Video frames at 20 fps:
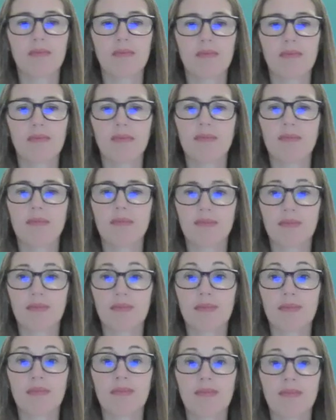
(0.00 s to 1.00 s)
budget
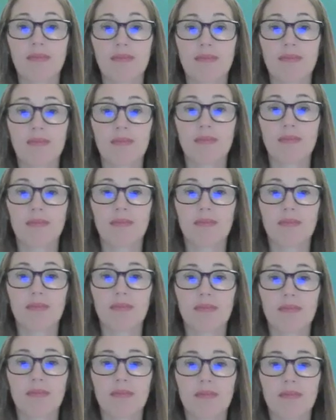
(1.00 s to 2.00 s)
deficit that we're facing this
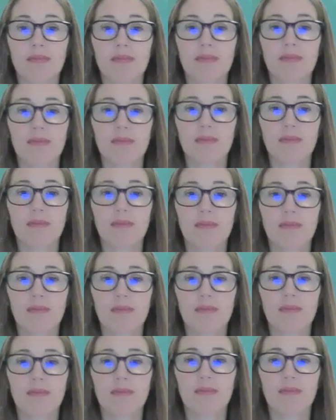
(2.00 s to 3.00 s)
year. So